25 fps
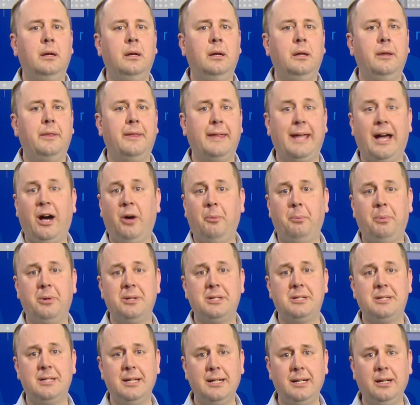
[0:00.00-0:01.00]
The output
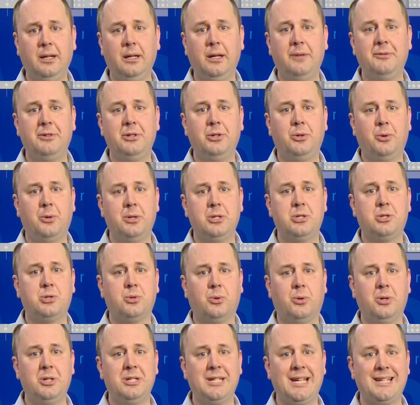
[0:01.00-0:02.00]
signal of a noise
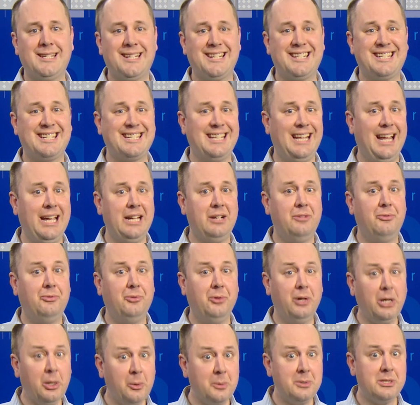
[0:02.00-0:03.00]
source has a slight
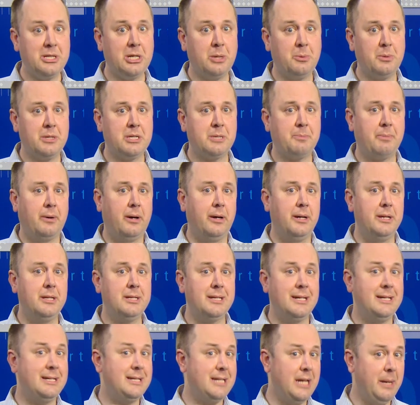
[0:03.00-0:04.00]
frequency response
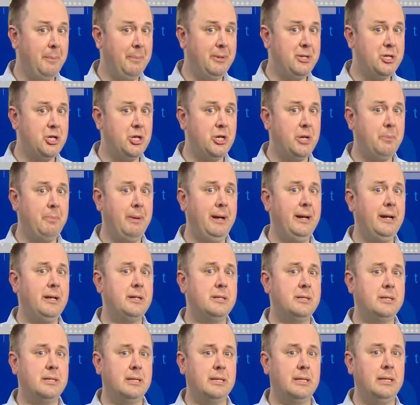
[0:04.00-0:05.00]
and temperature
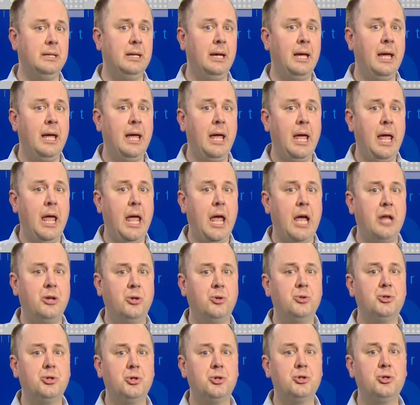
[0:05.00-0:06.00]
dependency, and
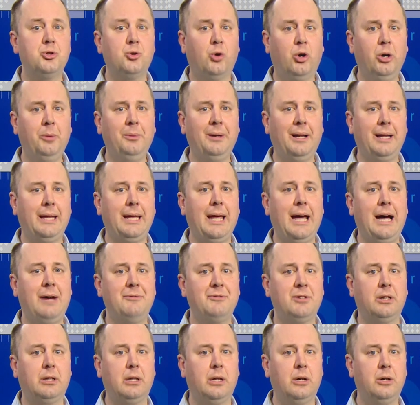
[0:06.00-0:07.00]
users normally have
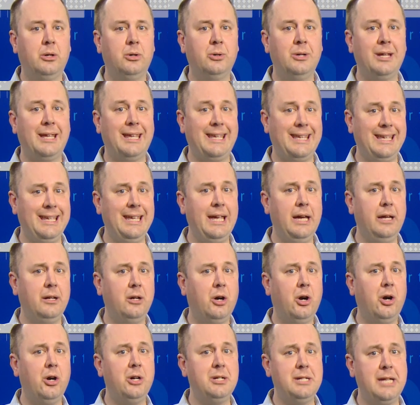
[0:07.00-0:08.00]
to load
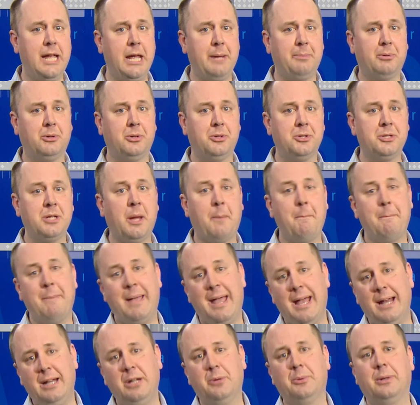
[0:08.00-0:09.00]
ENR tables
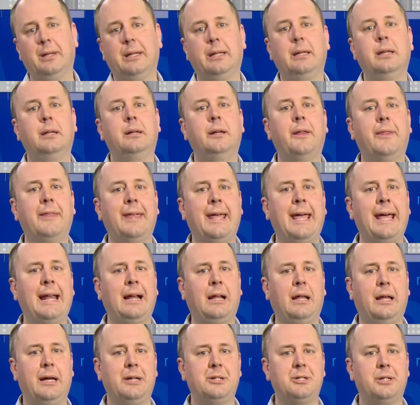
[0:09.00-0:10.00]
manually into the
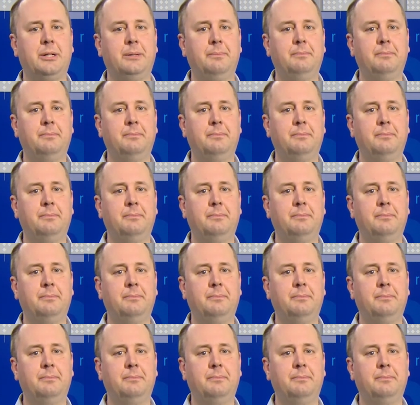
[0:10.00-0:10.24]
analyzer.